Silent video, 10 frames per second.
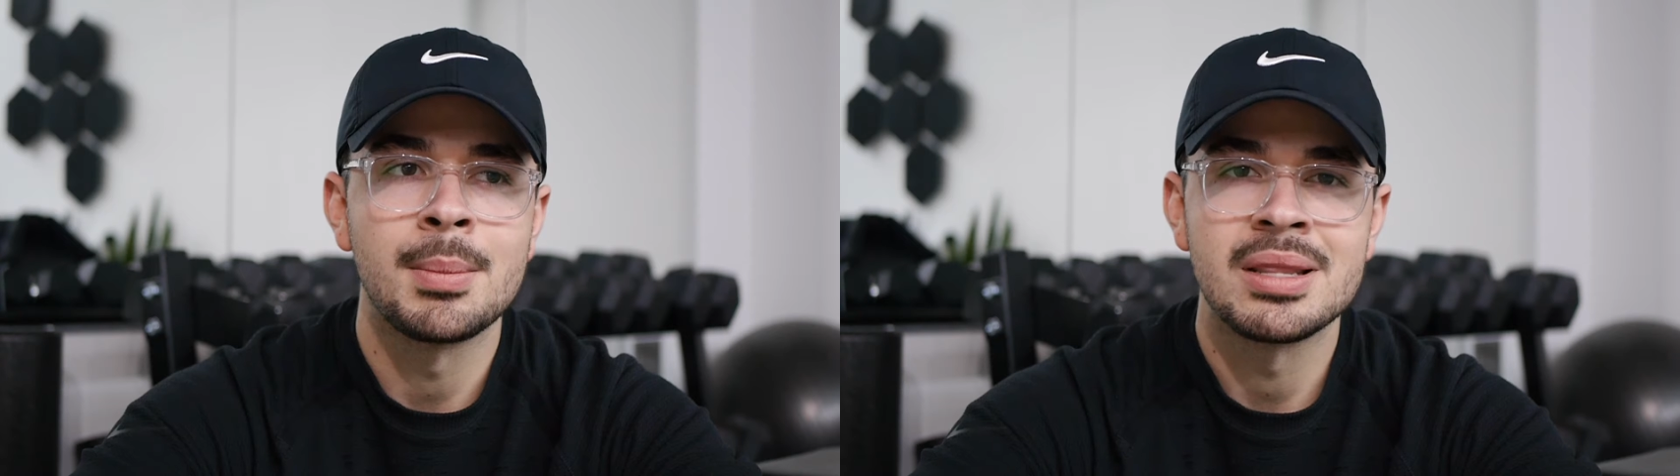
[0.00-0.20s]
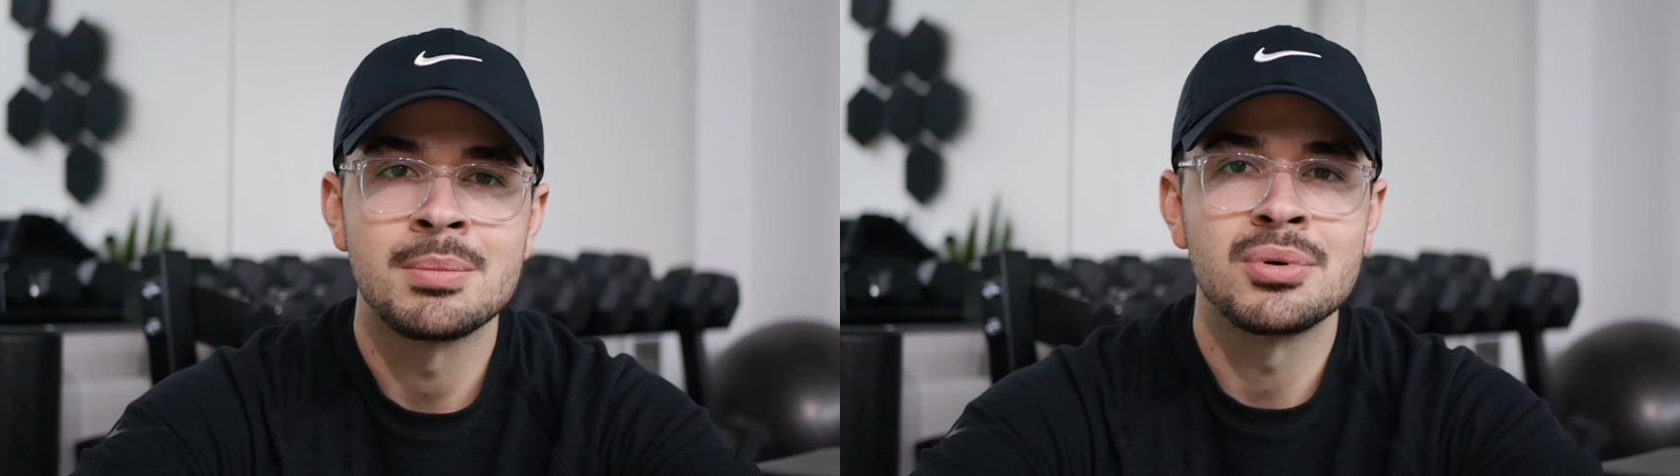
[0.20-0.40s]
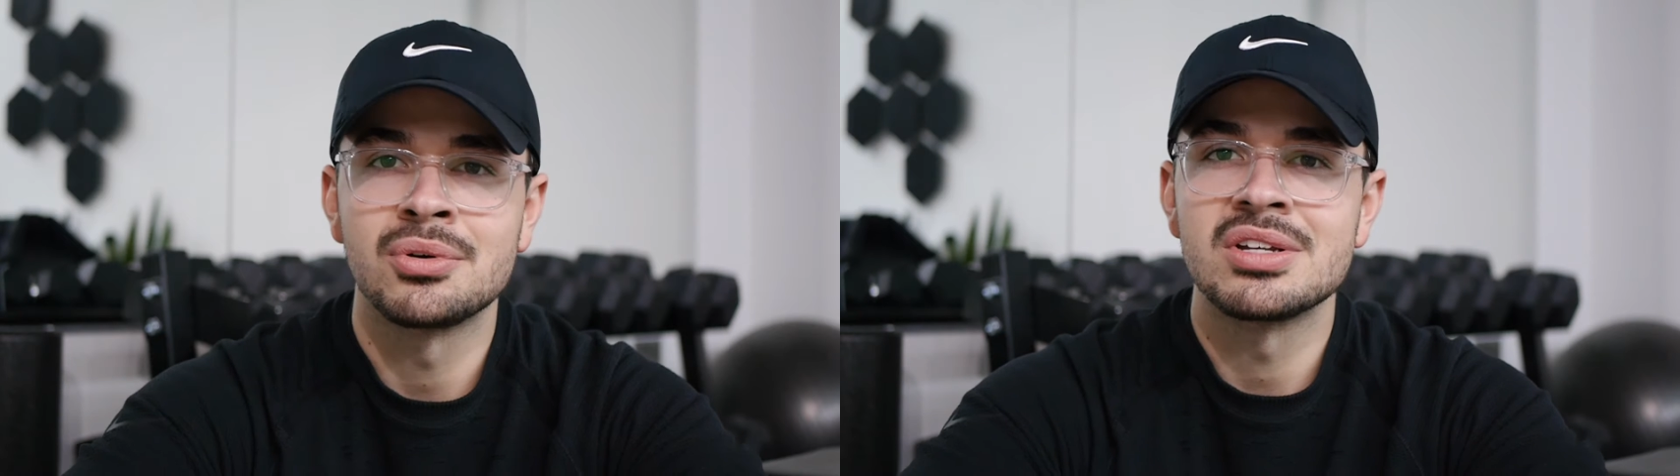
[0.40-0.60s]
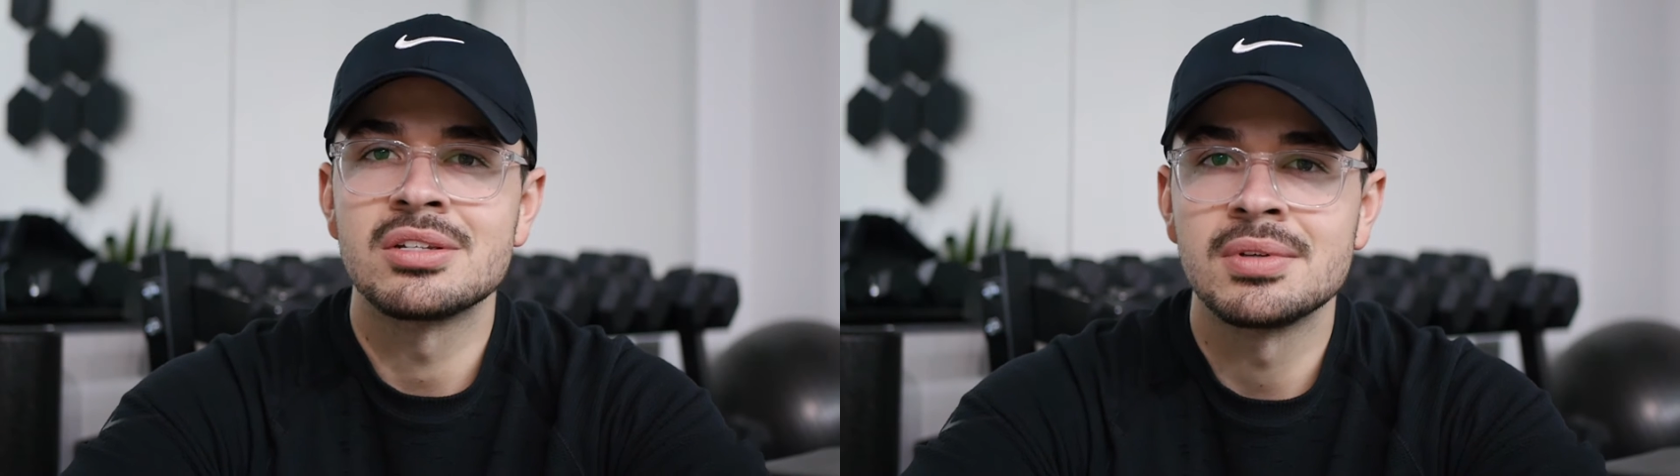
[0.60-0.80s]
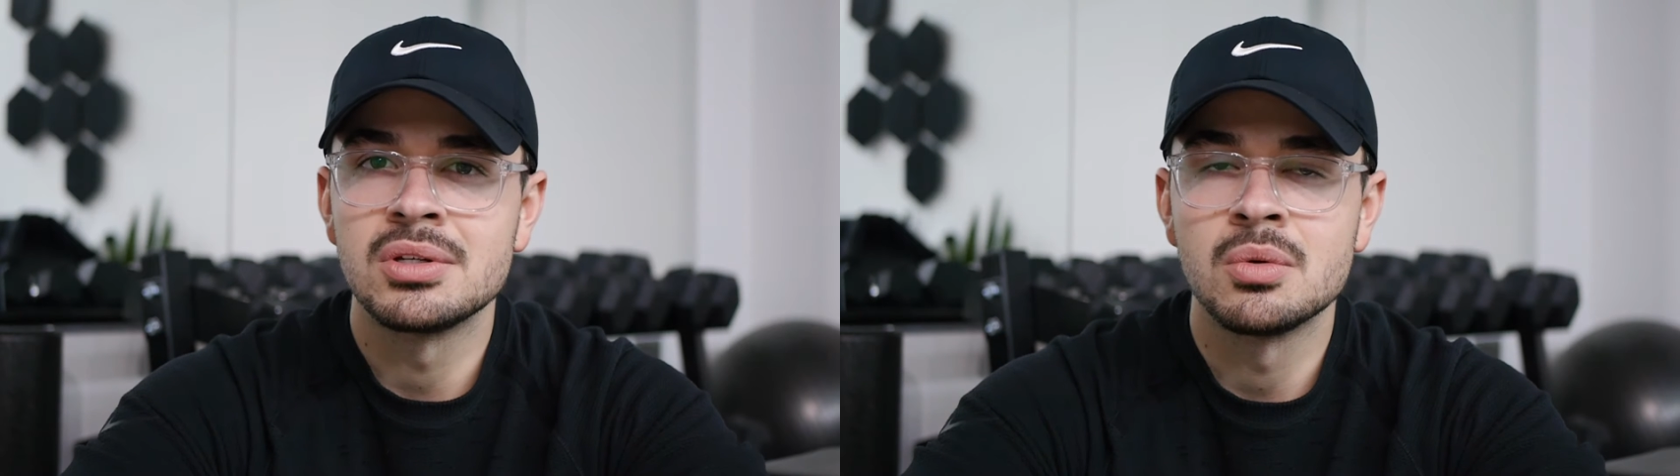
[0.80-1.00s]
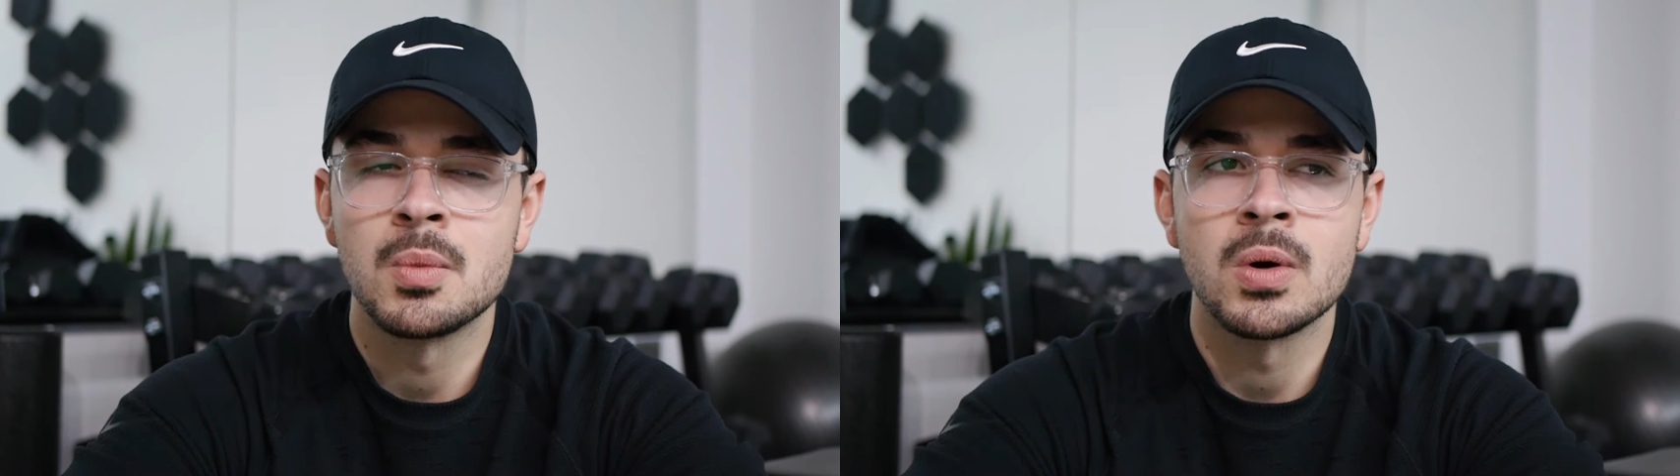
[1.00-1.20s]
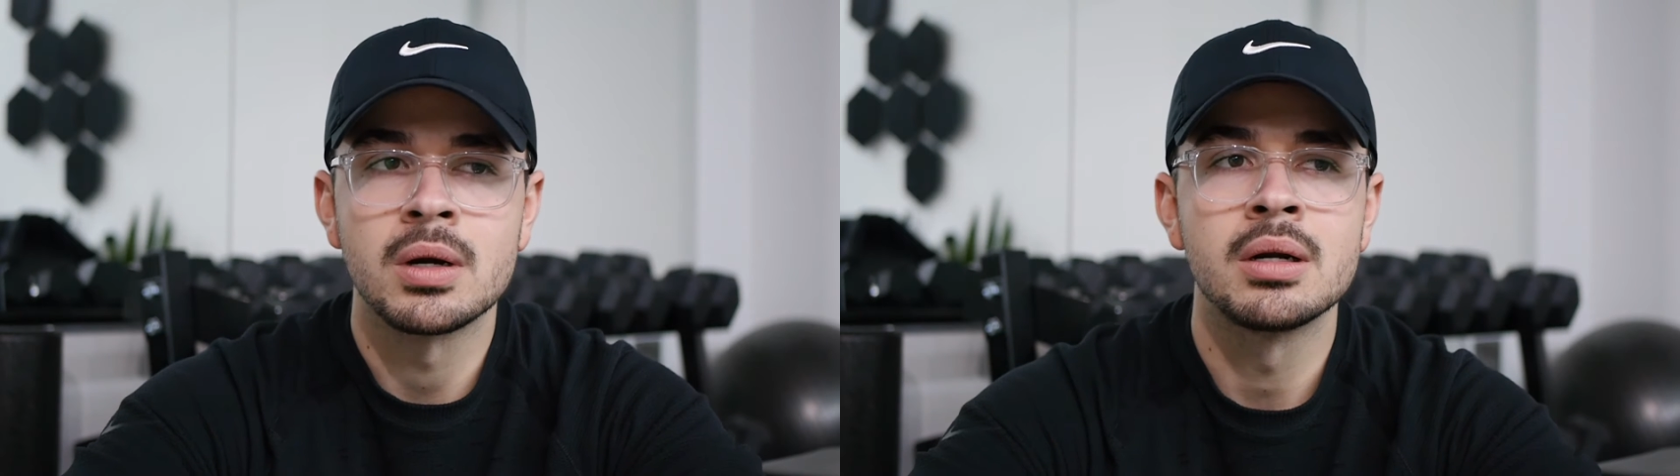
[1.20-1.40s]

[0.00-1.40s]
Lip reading: then progressively do more.